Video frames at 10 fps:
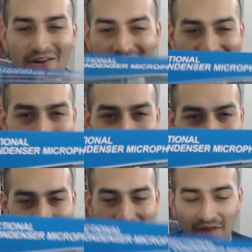generic
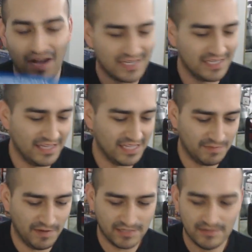looking box, nothing
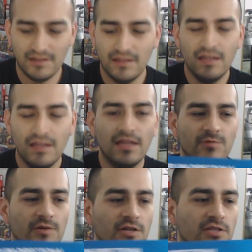special.
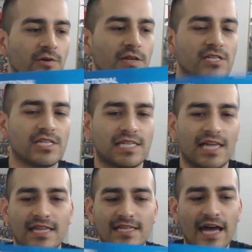So what you do is you just
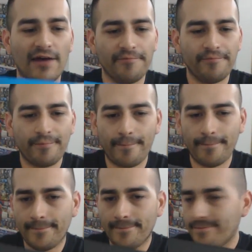slide this out,
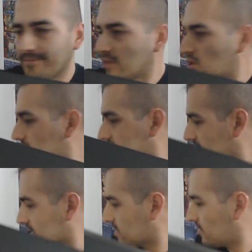just
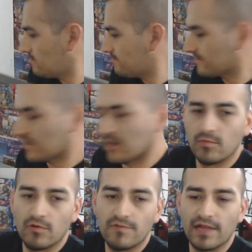like so.
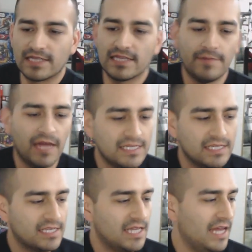Move that slip case
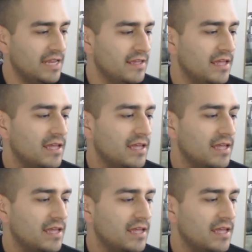to the side.